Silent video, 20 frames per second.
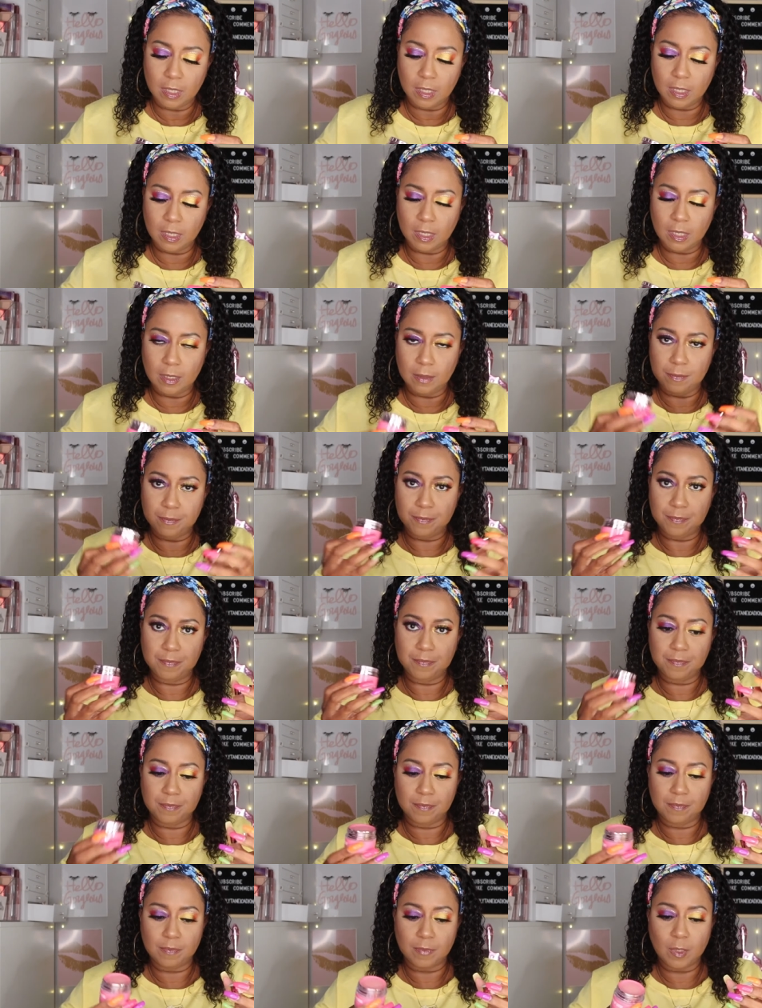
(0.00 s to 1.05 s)
Um,
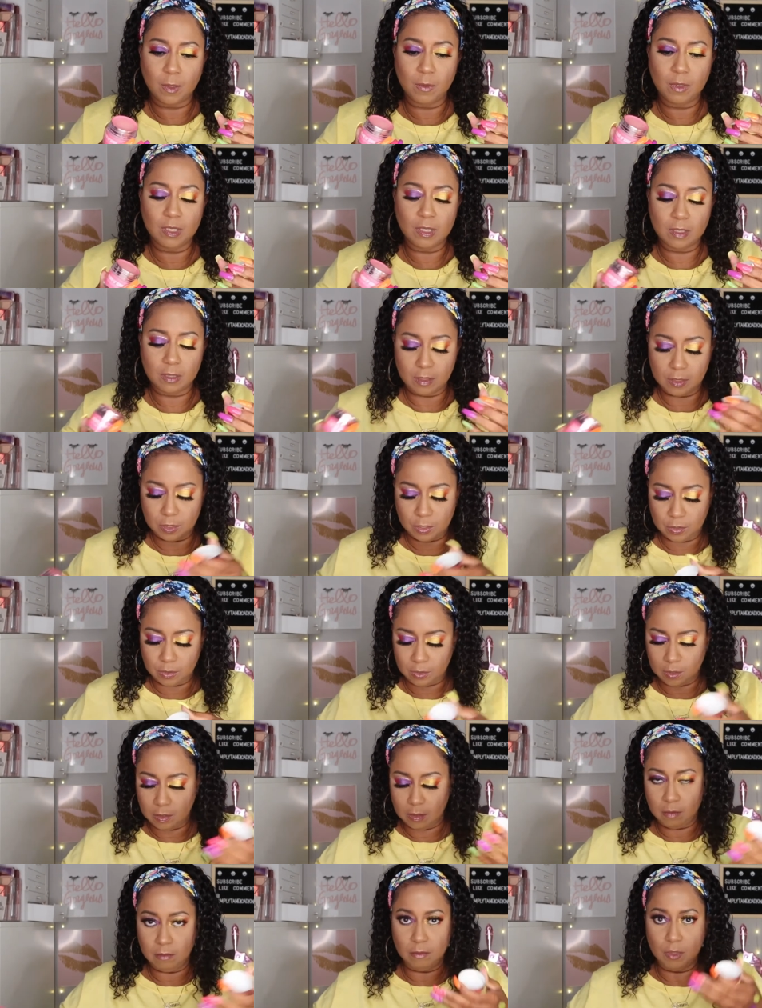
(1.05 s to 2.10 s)
I want to
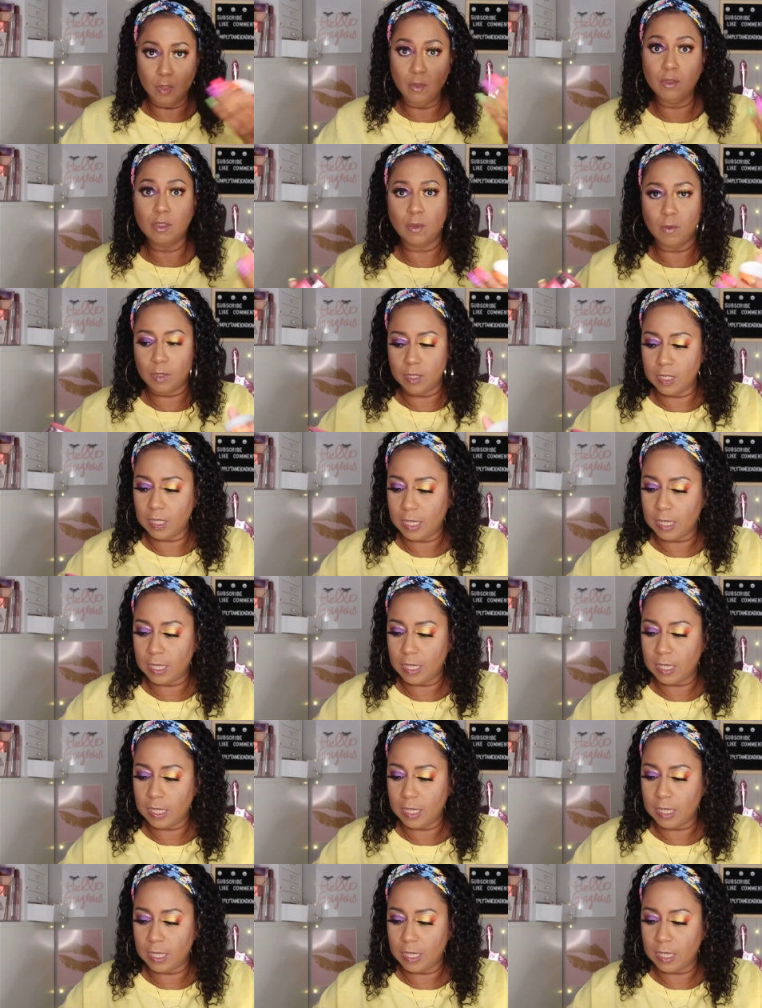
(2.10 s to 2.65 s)
use the one